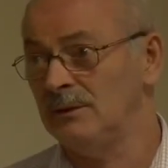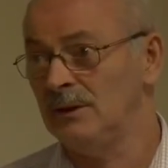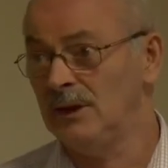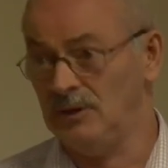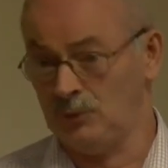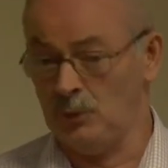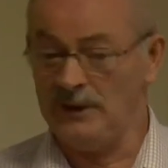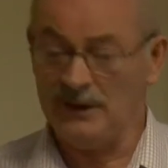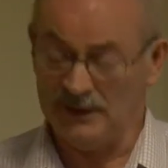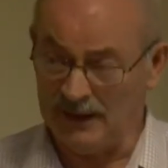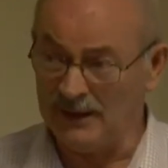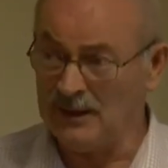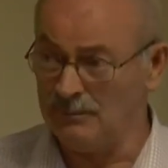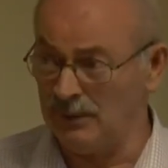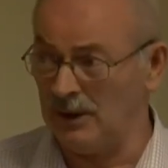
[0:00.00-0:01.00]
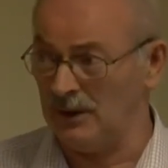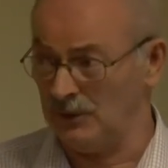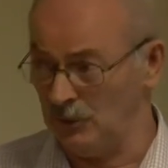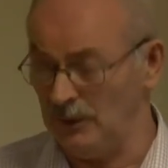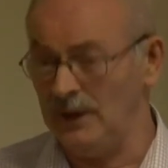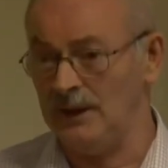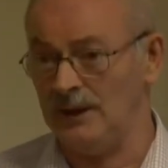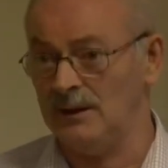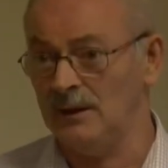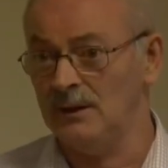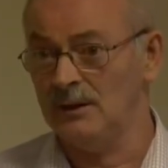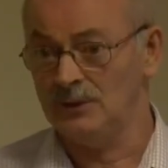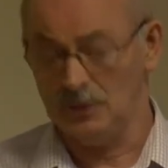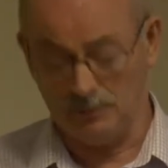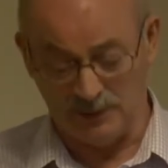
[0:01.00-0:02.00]
if we had any part, really,
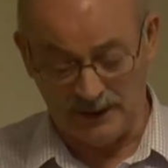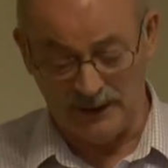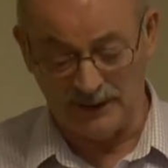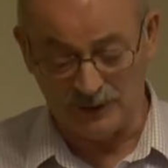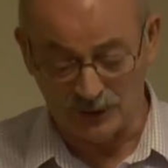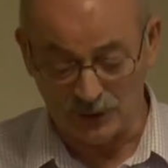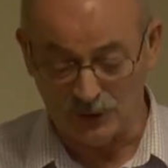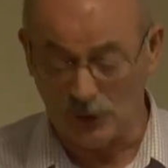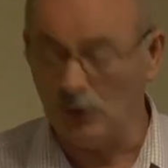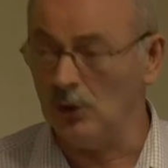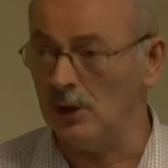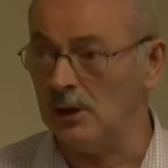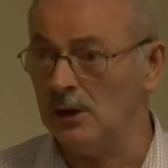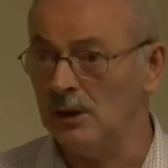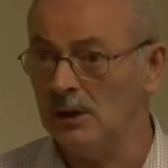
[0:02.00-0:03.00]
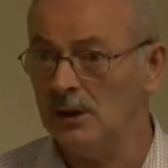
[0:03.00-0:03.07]
to play in it at all.